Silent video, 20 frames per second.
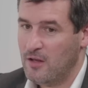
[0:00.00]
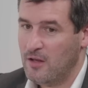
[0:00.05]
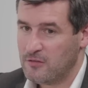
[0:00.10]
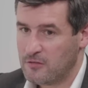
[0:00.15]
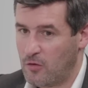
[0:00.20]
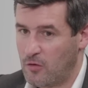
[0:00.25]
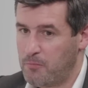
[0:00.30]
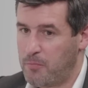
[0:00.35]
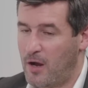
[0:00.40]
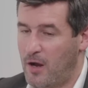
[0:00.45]

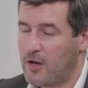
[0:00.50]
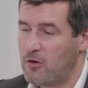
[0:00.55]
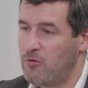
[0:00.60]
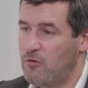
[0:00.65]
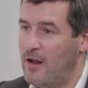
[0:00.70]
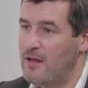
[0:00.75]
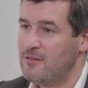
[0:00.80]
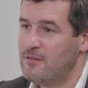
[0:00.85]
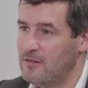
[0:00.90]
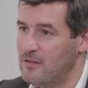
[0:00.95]
So by
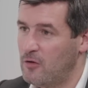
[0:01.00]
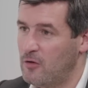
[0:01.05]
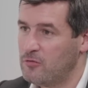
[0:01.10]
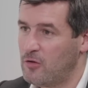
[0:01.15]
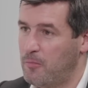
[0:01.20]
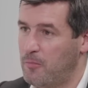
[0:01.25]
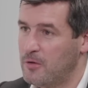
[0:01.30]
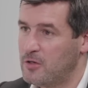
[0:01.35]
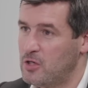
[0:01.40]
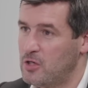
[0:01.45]
creating those
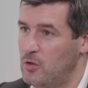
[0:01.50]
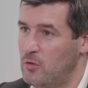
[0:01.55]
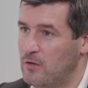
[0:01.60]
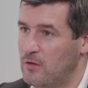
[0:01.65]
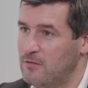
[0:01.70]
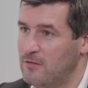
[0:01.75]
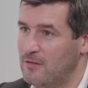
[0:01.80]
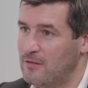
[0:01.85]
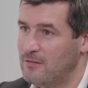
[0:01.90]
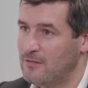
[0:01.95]

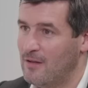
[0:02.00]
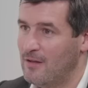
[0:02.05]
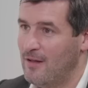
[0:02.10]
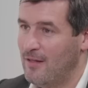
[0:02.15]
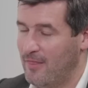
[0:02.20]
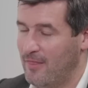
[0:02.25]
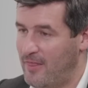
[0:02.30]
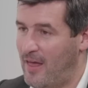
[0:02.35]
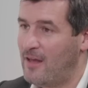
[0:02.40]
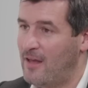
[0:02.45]
opportunities,
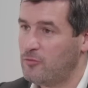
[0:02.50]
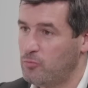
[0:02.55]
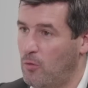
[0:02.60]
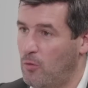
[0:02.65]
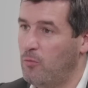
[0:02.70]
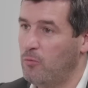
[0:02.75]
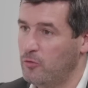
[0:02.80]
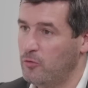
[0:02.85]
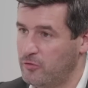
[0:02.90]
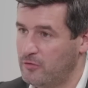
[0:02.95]
that's
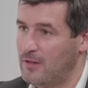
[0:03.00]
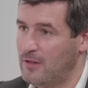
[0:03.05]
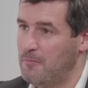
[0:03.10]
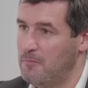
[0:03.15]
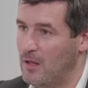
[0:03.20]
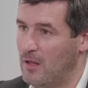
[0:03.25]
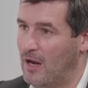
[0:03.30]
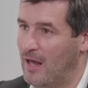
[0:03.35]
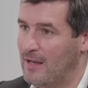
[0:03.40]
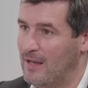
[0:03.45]
what will
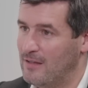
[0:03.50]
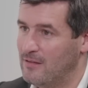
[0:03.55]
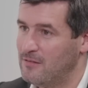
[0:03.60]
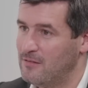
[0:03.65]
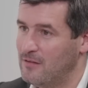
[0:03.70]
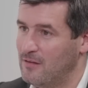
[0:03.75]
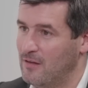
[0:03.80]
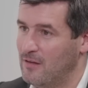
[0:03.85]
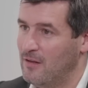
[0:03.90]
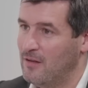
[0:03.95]

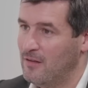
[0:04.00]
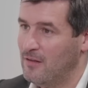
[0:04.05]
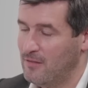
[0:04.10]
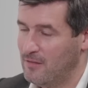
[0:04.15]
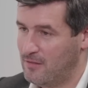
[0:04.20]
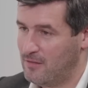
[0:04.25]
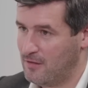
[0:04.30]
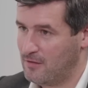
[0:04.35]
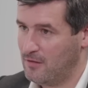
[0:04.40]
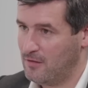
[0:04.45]
stimulate
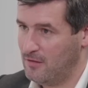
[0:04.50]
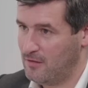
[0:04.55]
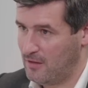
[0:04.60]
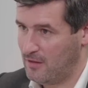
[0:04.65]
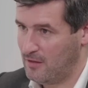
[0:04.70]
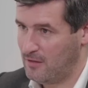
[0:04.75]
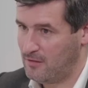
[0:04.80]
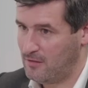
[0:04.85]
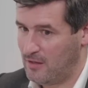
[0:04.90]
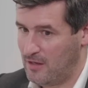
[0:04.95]

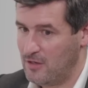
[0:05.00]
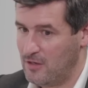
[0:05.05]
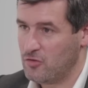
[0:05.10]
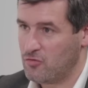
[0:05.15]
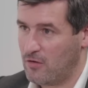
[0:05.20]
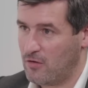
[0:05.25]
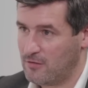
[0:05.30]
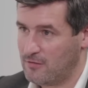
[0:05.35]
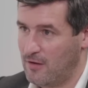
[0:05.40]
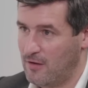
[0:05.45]
the
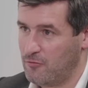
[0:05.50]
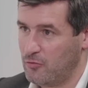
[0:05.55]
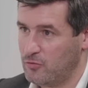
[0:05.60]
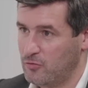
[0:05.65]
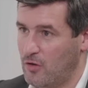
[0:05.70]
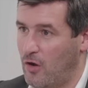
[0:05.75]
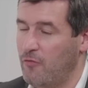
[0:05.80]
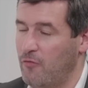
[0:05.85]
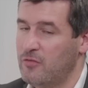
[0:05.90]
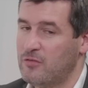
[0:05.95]
interest
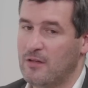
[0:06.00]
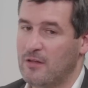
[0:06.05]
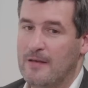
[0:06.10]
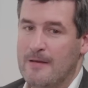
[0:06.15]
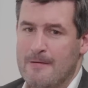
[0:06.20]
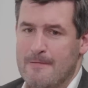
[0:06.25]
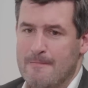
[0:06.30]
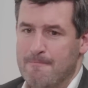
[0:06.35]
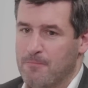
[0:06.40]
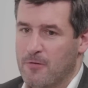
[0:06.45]
levels. Obviously,
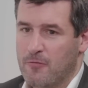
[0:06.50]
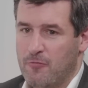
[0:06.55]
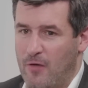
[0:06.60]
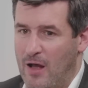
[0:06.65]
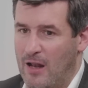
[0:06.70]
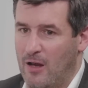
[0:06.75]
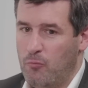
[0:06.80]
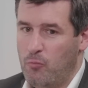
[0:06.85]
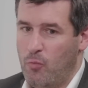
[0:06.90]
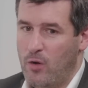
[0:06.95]

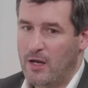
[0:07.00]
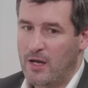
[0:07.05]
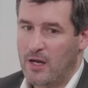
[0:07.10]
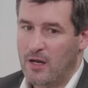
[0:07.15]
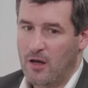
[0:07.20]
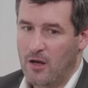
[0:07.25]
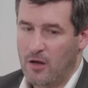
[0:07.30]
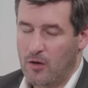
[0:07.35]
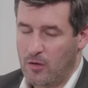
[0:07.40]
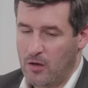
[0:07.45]
Fallon winning
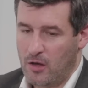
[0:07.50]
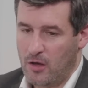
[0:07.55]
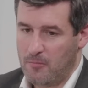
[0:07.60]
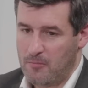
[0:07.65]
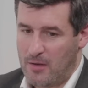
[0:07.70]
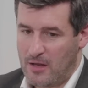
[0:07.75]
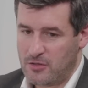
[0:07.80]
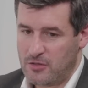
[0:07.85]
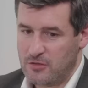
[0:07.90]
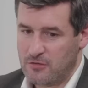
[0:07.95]
her
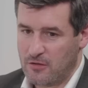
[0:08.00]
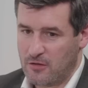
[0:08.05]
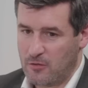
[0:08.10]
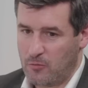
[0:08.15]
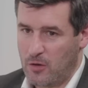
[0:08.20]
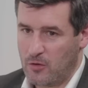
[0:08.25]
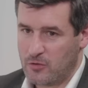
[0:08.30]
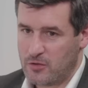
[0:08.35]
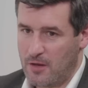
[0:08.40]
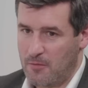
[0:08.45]
matches at the
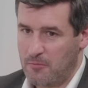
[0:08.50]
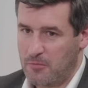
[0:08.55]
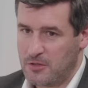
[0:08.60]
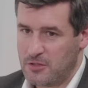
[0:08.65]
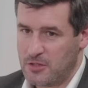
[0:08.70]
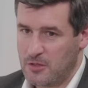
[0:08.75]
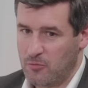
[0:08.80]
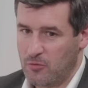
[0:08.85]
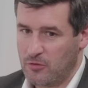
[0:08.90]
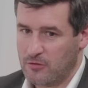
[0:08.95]
World
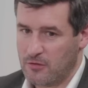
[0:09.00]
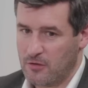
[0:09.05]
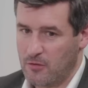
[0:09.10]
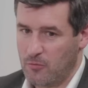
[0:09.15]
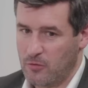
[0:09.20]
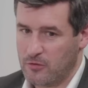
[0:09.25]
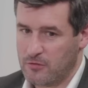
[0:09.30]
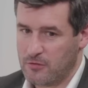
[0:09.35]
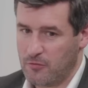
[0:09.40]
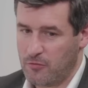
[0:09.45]
Championship was
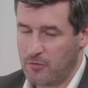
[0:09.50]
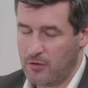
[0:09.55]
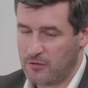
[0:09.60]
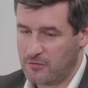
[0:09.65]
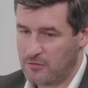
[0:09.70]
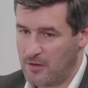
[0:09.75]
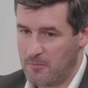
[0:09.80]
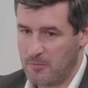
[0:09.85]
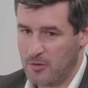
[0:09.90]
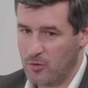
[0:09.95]
a
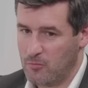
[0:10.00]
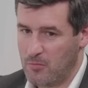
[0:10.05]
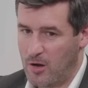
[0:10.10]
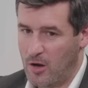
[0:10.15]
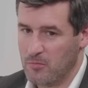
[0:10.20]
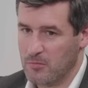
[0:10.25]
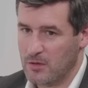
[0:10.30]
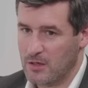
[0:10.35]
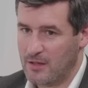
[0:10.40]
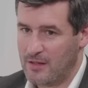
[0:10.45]
seminal
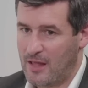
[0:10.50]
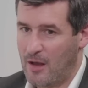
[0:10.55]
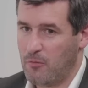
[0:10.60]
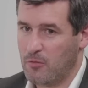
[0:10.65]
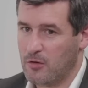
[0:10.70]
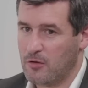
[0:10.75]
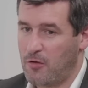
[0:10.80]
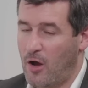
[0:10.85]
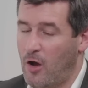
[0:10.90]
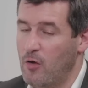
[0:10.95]
moment, and that
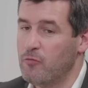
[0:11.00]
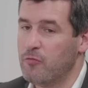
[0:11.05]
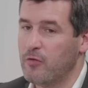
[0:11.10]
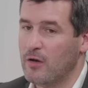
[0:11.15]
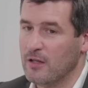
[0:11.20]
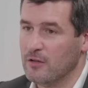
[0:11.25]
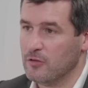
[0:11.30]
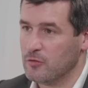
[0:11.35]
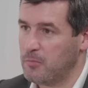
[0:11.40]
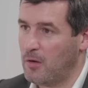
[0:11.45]
would have
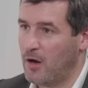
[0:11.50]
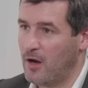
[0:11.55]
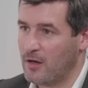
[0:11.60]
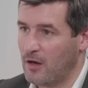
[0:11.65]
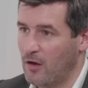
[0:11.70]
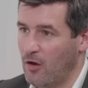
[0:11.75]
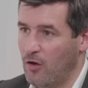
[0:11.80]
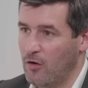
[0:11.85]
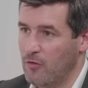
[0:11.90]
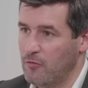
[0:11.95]
hopefully inspired
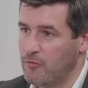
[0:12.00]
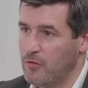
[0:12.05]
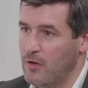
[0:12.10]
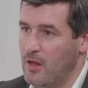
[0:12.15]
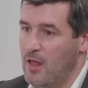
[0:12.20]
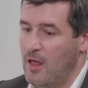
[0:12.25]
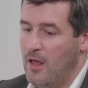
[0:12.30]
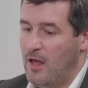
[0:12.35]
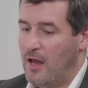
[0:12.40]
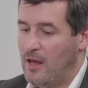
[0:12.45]
a lot of
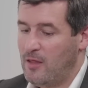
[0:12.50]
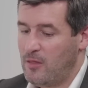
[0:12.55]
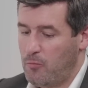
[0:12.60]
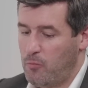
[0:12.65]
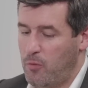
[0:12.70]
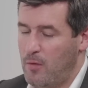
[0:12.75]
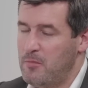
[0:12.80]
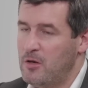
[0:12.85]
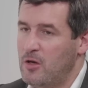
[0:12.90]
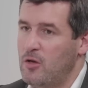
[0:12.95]
either
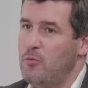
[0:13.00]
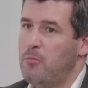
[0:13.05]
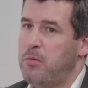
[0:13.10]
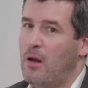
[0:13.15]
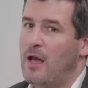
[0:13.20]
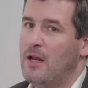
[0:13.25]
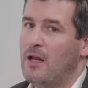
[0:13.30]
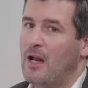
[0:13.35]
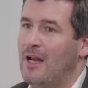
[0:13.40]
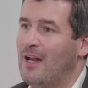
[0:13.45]
women who
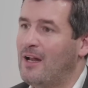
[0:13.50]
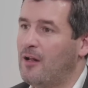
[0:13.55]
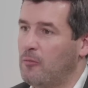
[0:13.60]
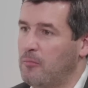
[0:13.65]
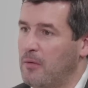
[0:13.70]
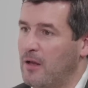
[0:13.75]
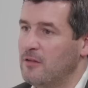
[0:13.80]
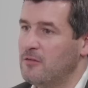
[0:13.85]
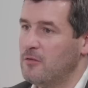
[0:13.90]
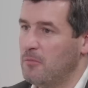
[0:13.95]
played a little
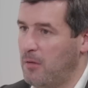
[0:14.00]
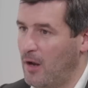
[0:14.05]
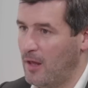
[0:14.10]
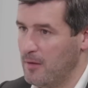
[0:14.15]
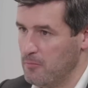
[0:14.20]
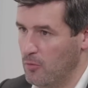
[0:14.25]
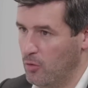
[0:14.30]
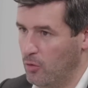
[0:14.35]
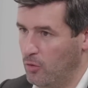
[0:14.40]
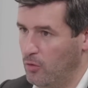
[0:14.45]
bit to play
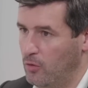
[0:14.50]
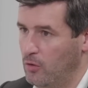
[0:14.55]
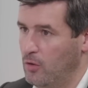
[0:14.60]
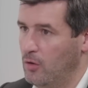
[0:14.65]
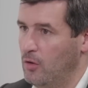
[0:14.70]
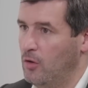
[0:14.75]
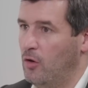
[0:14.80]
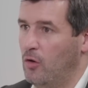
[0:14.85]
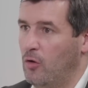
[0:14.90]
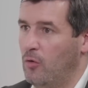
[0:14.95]
more,
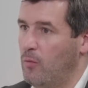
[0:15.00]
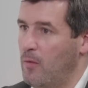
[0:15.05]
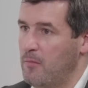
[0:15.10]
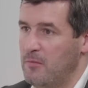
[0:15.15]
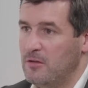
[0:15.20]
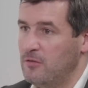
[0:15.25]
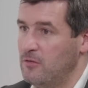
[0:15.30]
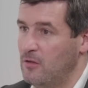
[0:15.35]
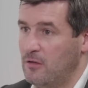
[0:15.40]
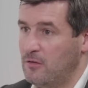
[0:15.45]
or
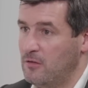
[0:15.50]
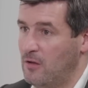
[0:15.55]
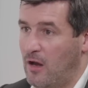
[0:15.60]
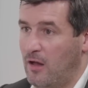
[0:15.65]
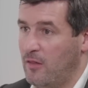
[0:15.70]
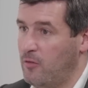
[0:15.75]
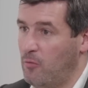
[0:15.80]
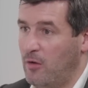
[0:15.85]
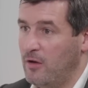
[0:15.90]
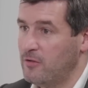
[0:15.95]
women
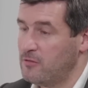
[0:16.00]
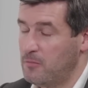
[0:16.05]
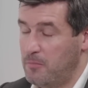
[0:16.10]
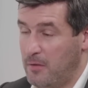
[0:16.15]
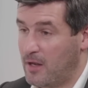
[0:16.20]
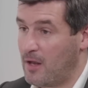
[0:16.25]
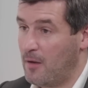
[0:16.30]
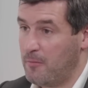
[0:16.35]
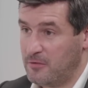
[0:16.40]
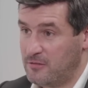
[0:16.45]
otherwise to
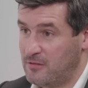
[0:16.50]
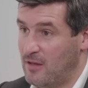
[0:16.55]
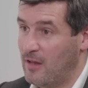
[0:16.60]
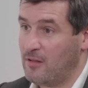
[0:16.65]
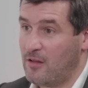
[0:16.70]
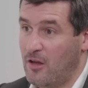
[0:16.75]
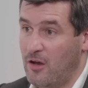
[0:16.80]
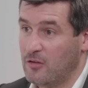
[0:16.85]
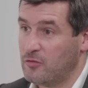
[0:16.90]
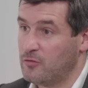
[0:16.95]
pick up a set of
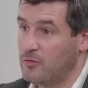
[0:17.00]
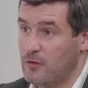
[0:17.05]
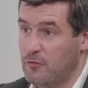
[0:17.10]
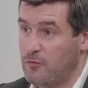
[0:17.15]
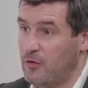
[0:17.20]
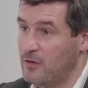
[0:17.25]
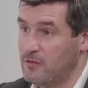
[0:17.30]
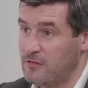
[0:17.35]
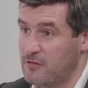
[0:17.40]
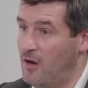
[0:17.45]
darts for the
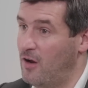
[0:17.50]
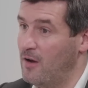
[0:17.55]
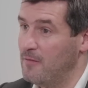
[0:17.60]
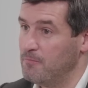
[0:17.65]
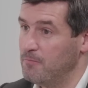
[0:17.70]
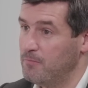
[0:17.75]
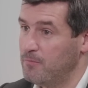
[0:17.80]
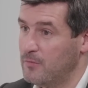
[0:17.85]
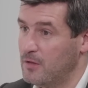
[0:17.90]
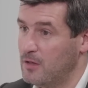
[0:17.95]
first
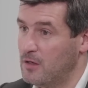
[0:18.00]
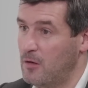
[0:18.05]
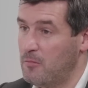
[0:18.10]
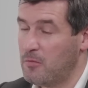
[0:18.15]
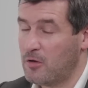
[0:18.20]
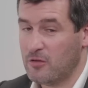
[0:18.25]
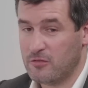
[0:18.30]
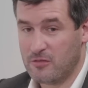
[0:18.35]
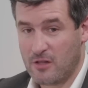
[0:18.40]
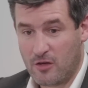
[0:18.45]
time, you know,
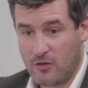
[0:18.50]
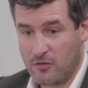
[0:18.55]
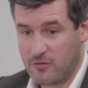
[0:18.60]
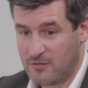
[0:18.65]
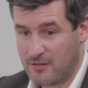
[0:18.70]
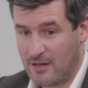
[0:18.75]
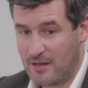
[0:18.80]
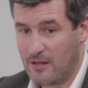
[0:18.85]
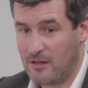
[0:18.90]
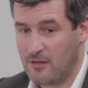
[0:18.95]
because they could
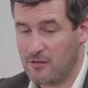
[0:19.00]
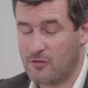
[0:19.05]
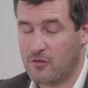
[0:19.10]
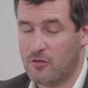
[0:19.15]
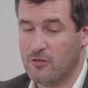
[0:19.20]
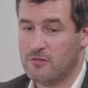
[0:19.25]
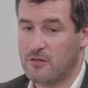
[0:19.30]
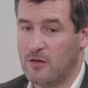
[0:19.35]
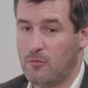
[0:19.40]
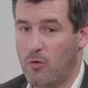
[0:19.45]
see
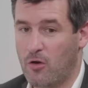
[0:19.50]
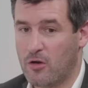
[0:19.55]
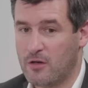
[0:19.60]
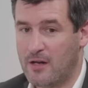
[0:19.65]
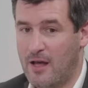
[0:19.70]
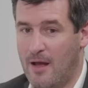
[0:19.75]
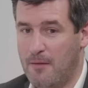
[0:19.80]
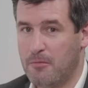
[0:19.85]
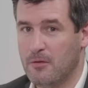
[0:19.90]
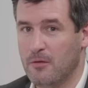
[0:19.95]
what could
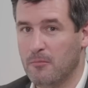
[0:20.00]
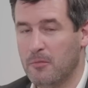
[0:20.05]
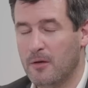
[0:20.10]
happen.